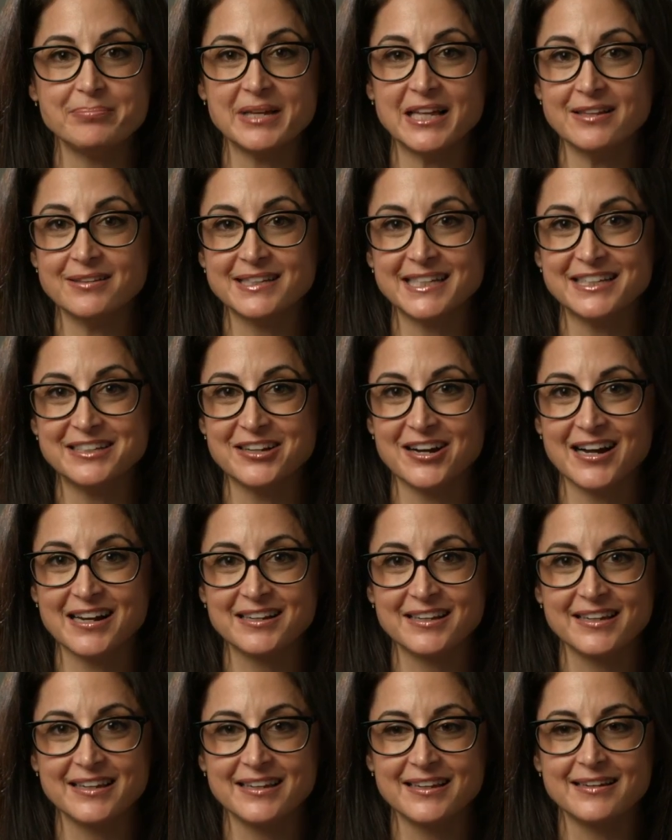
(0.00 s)
Melanie
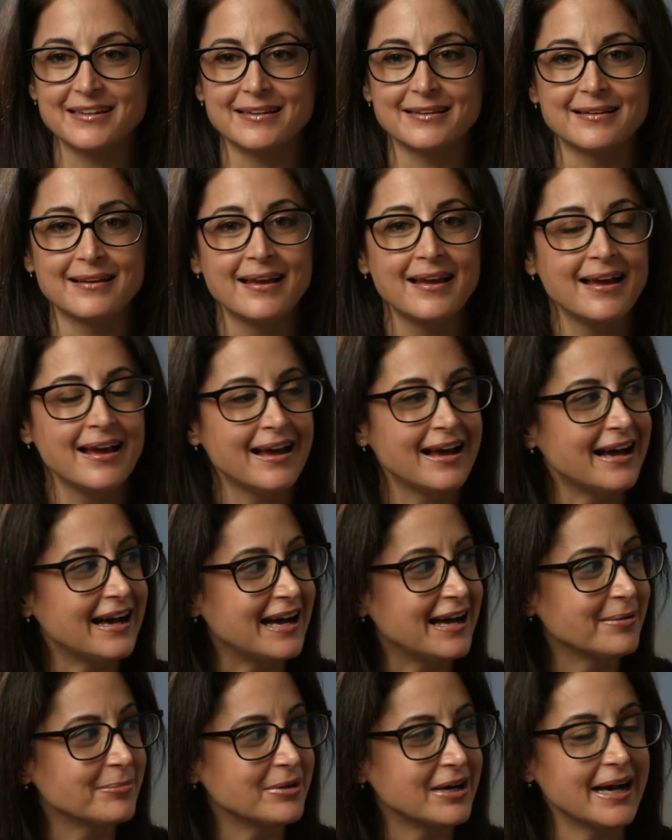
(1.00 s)
Notkin, and
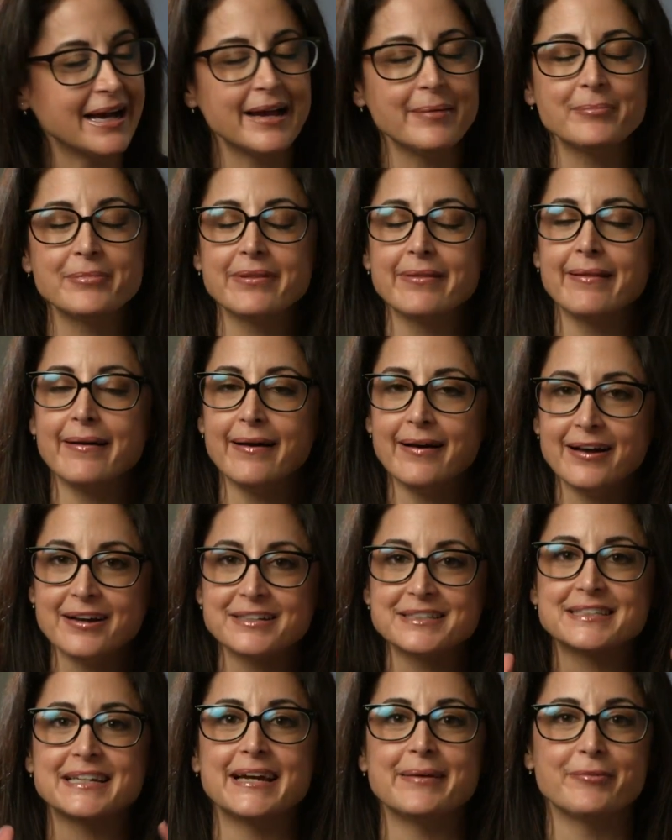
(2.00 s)
I'm a
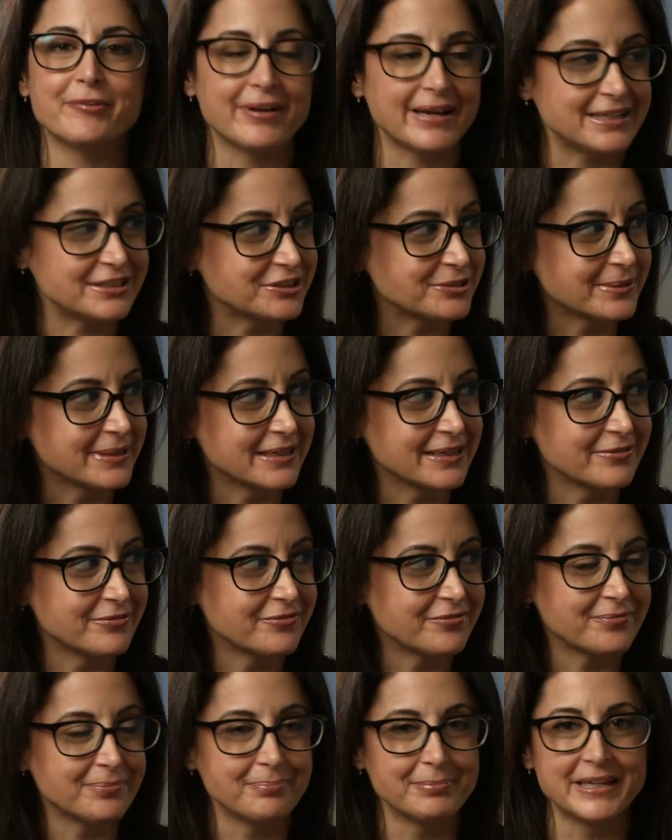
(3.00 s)
longtime graduate of
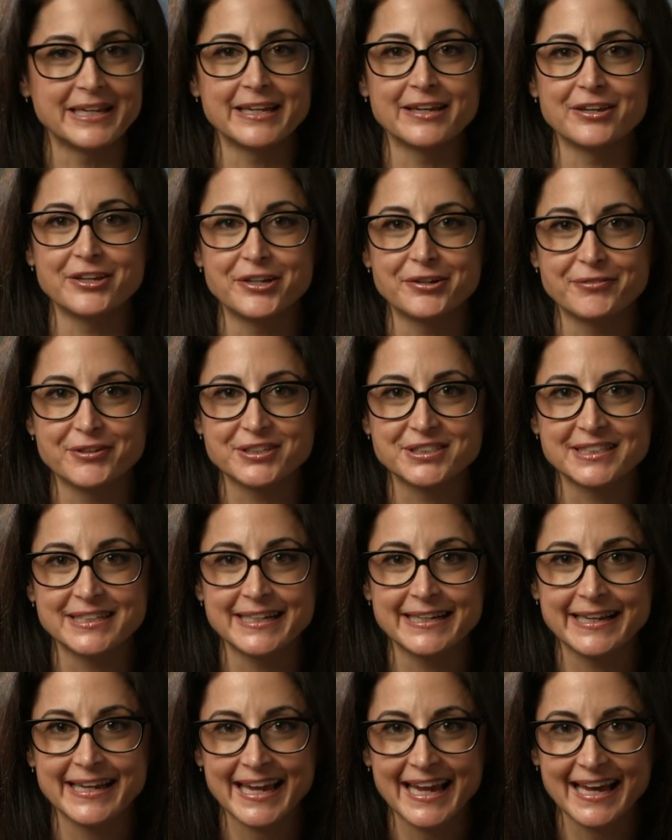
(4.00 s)
McGill University
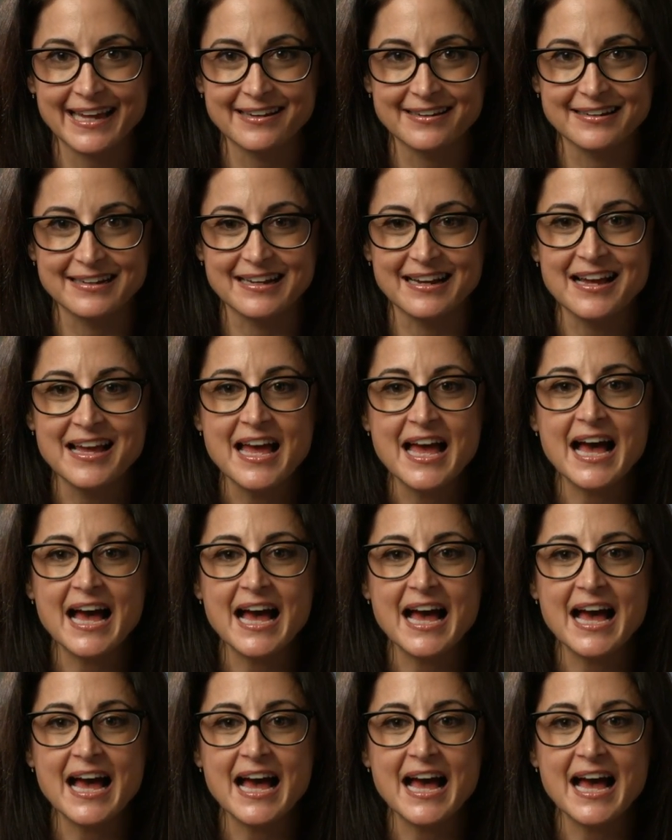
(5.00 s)
in Canada.